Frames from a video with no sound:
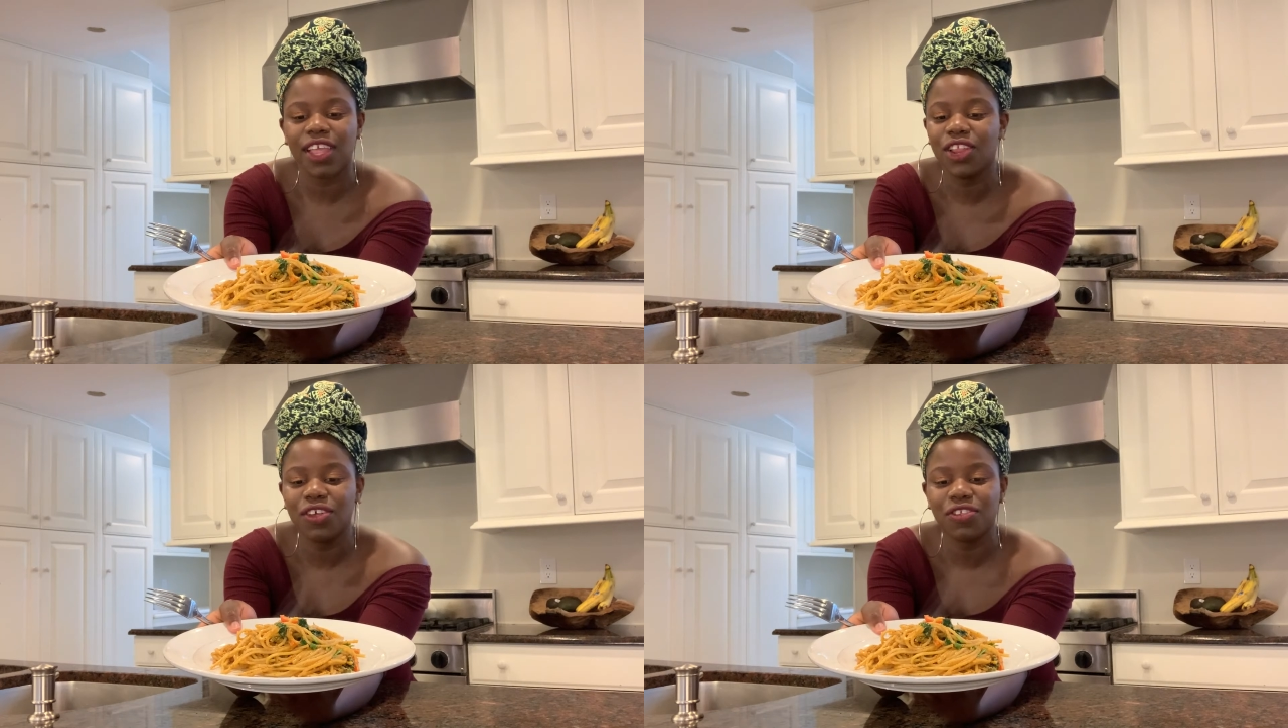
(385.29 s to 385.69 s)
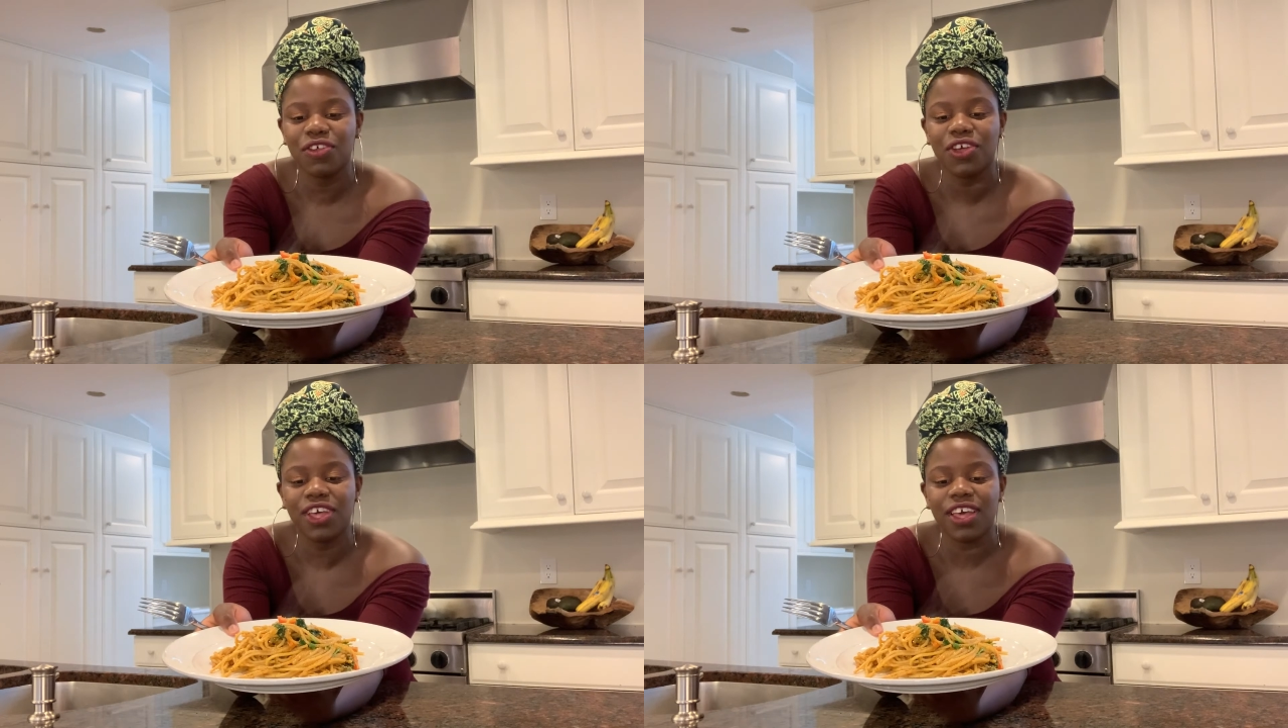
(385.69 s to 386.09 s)
It looks
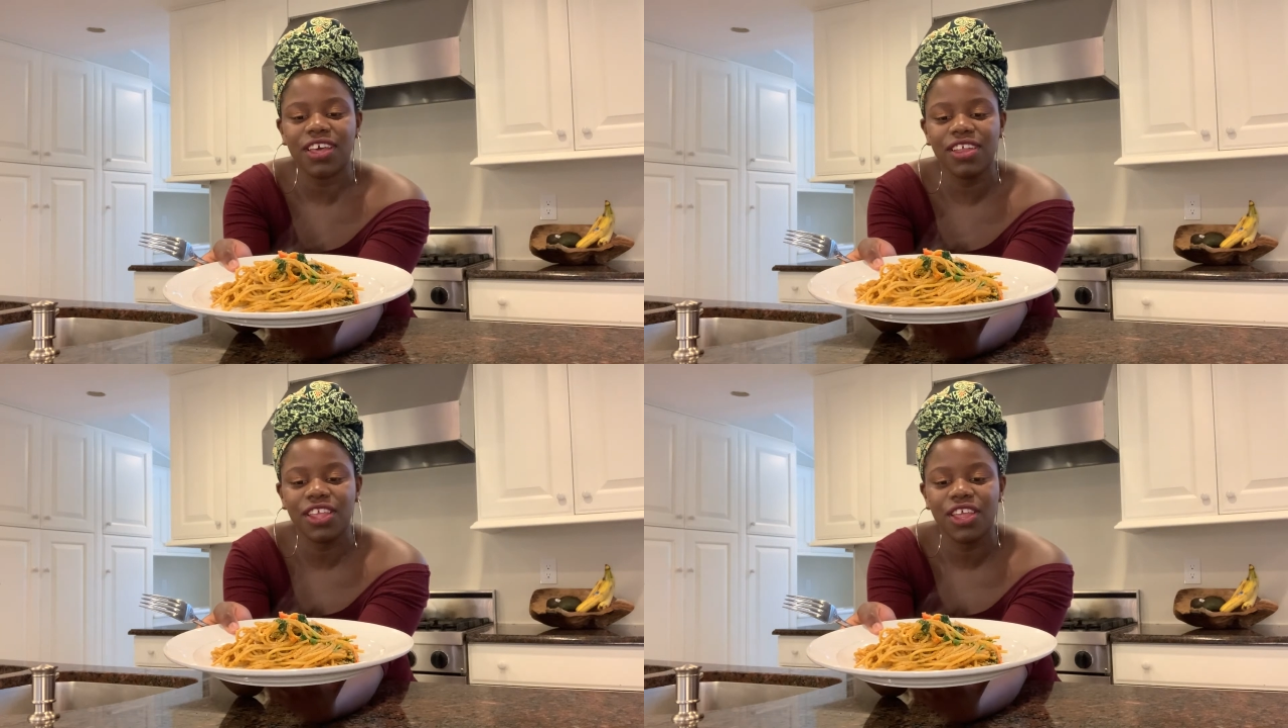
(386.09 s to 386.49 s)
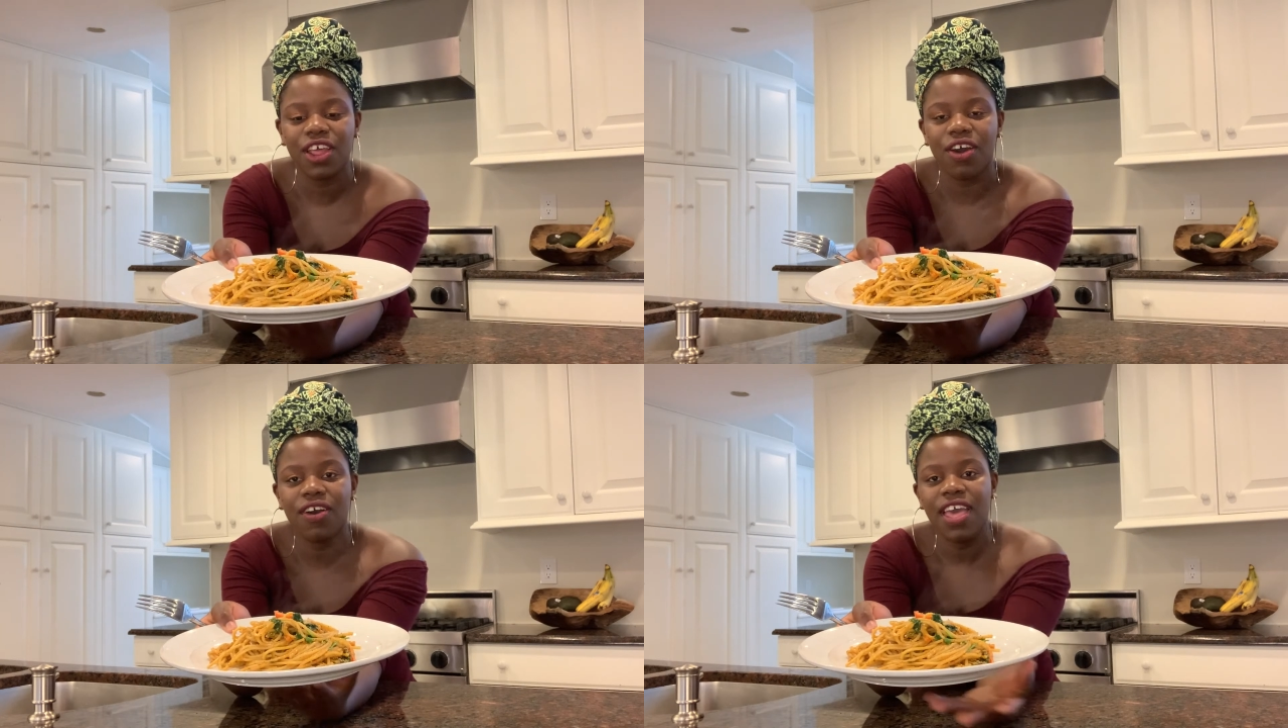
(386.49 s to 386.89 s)
so good, you
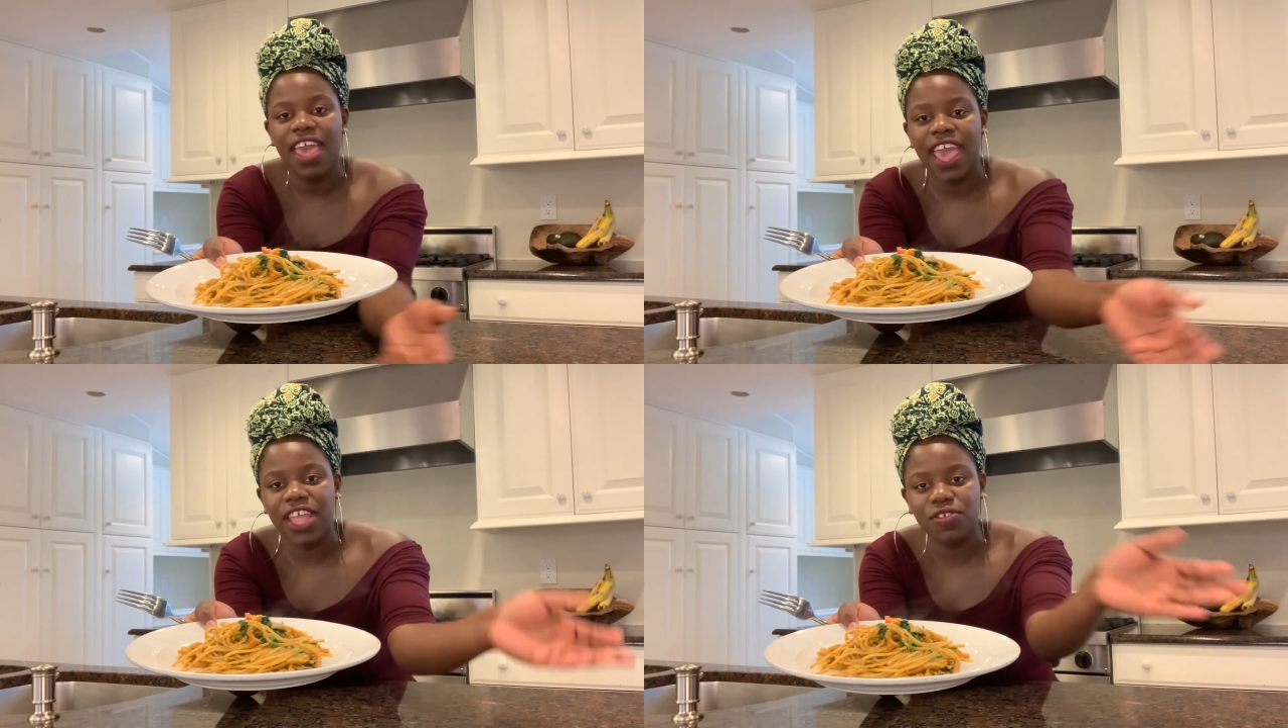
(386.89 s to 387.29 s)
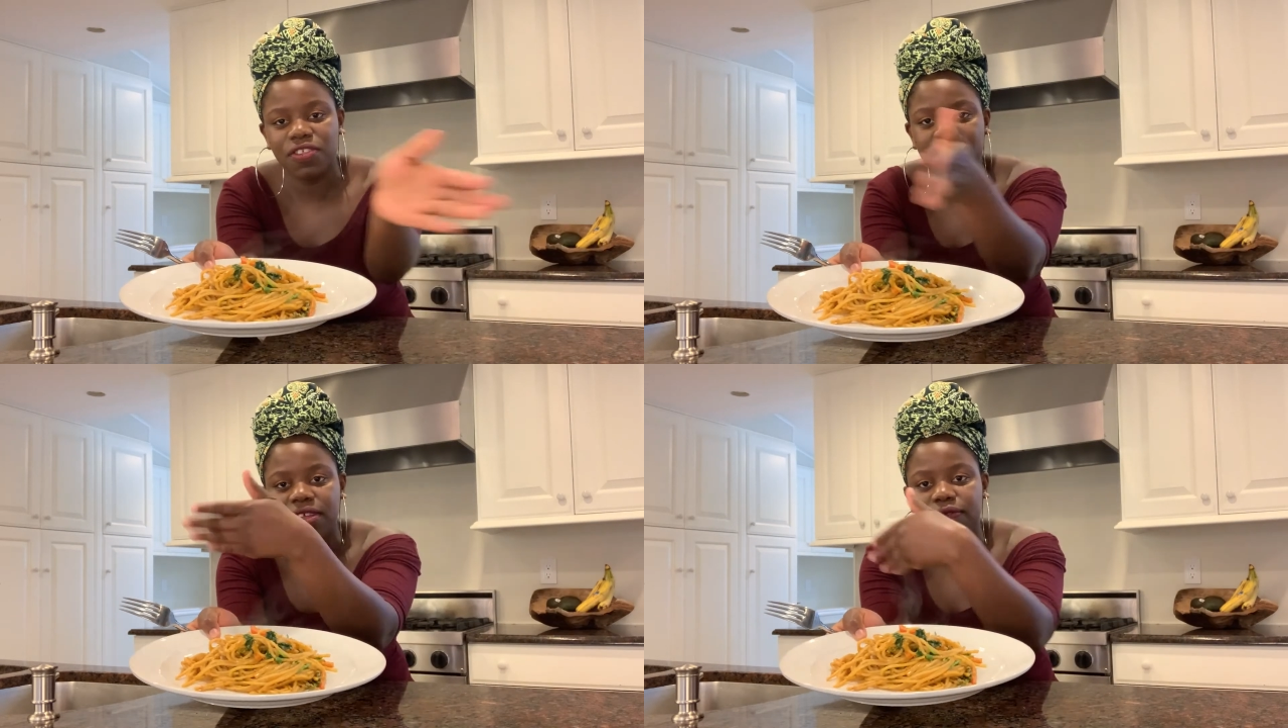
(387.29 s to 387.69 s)
know, and you
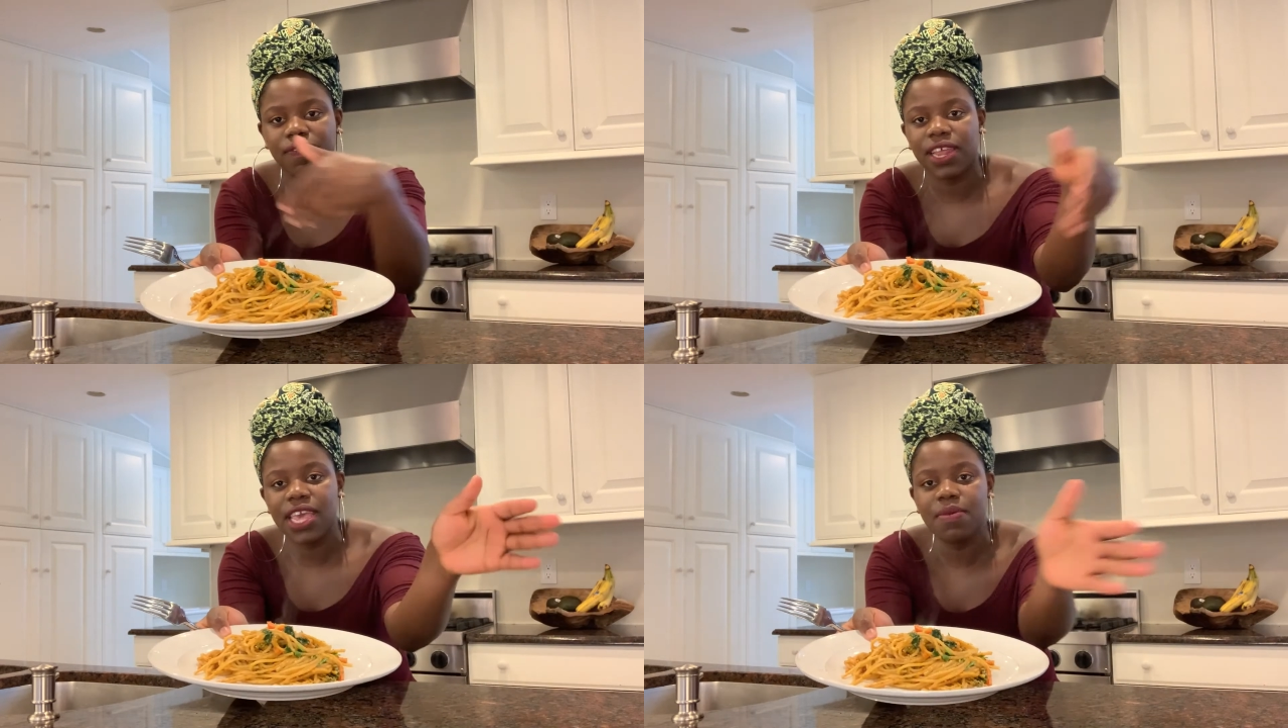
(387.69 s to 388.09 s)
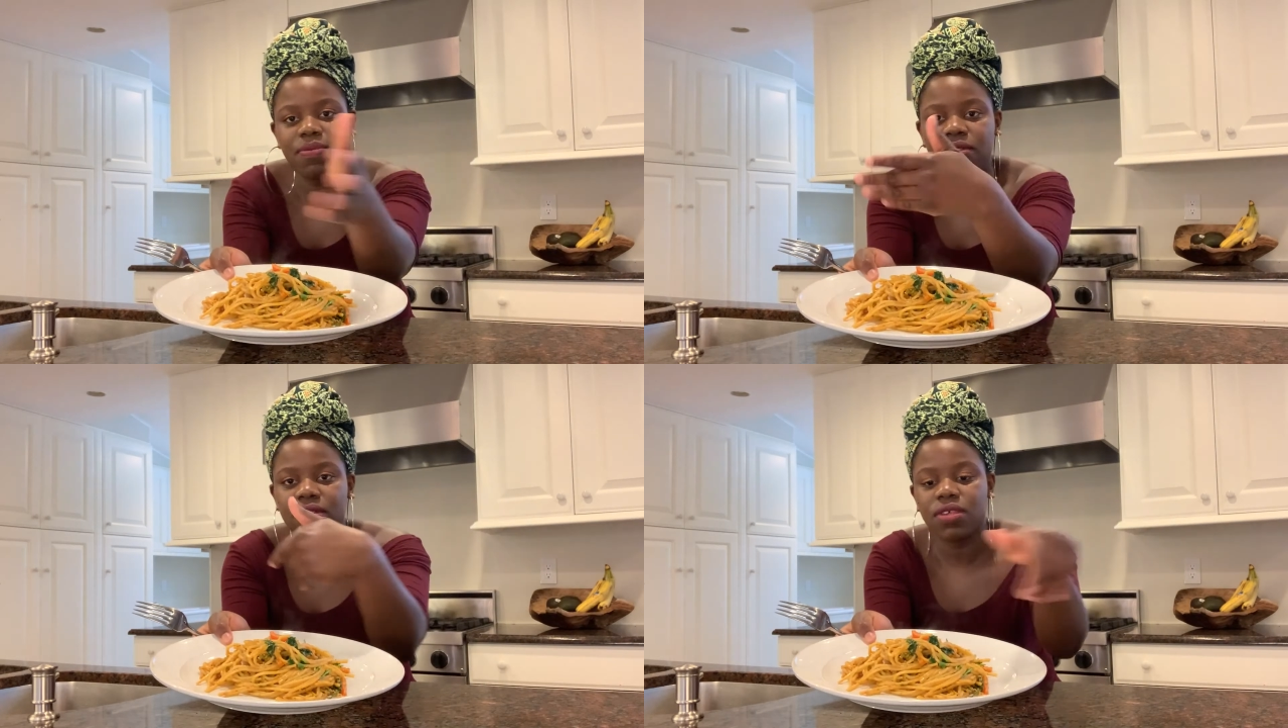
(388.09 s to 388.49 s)
see the
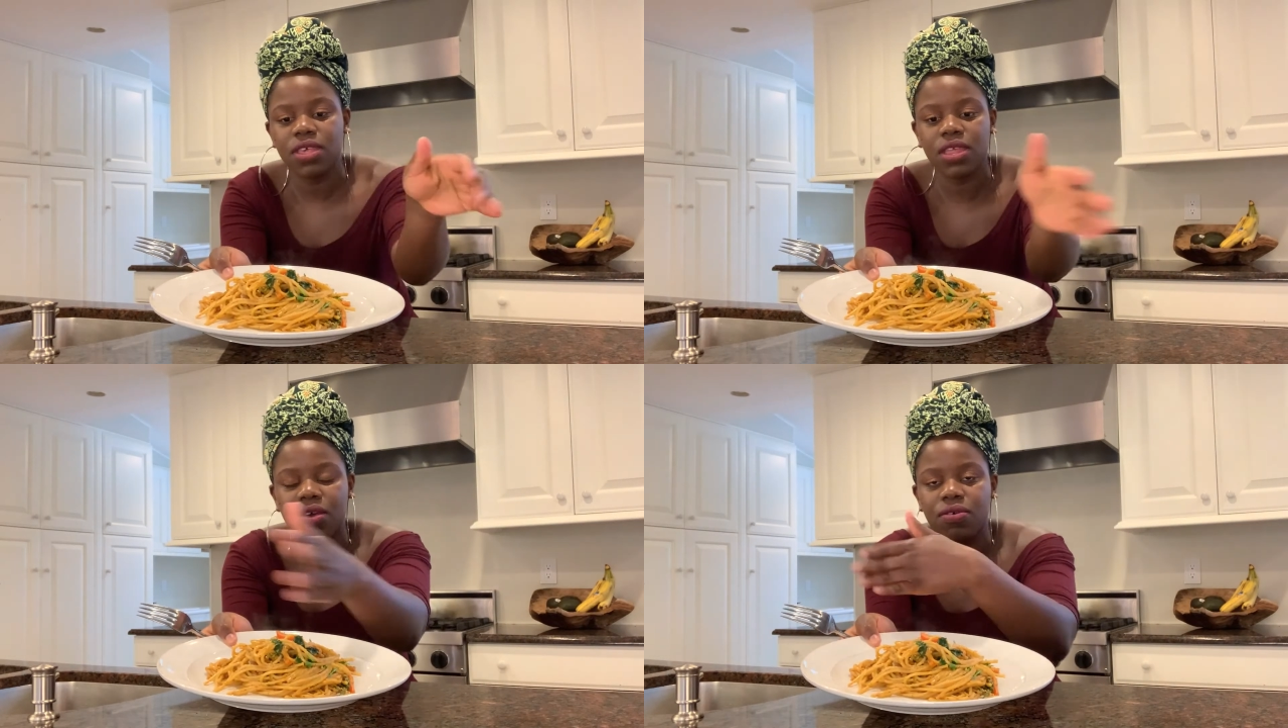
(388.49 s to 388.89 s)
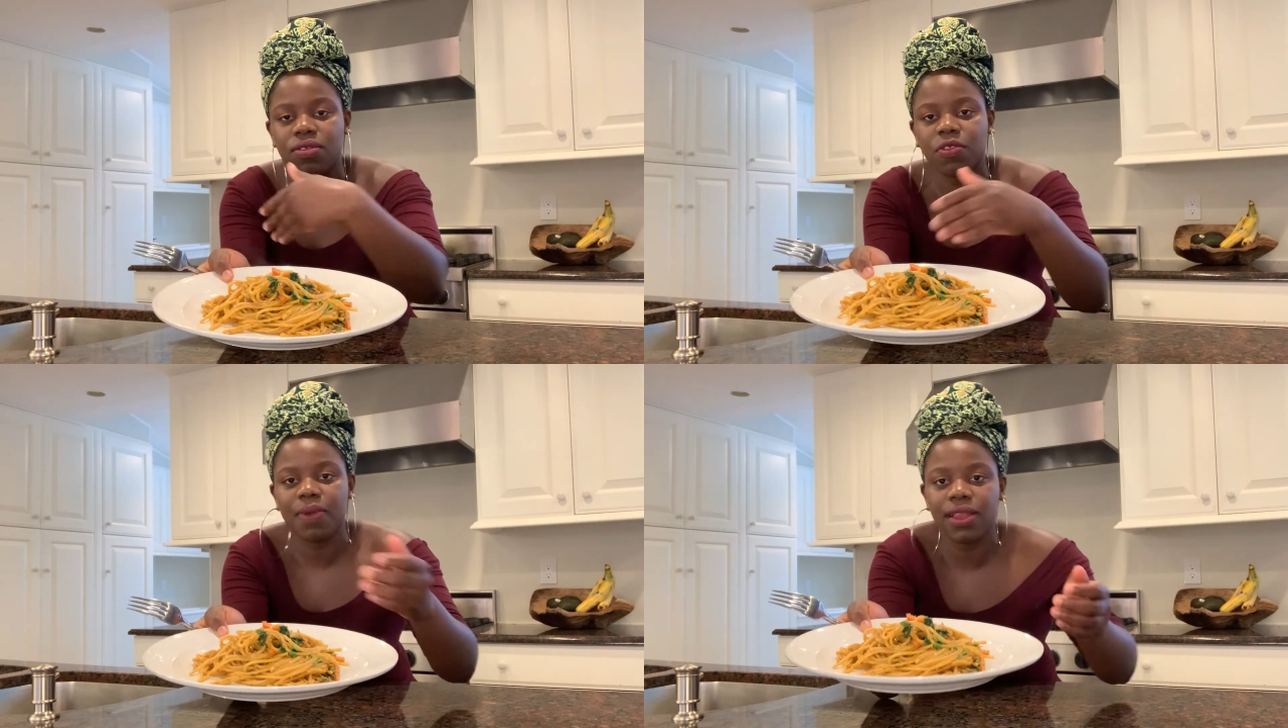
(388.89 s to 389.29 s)
flames, you know,
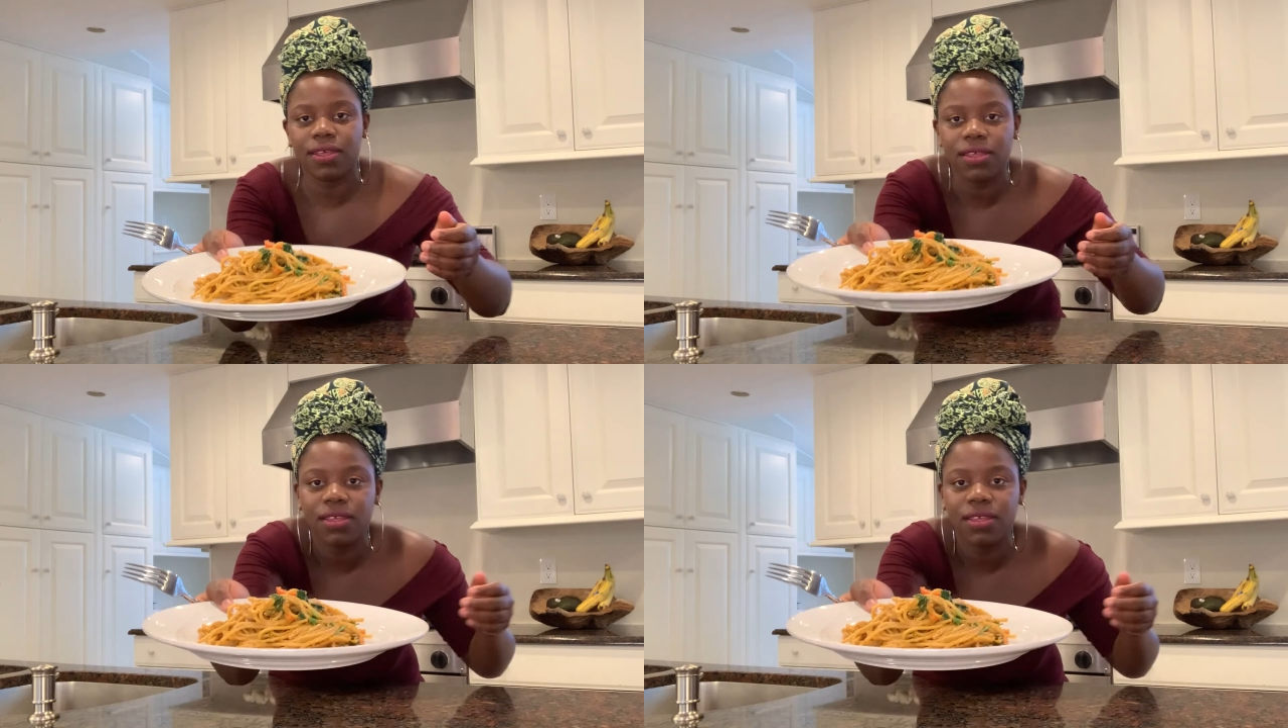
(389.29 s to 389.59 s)
smell it.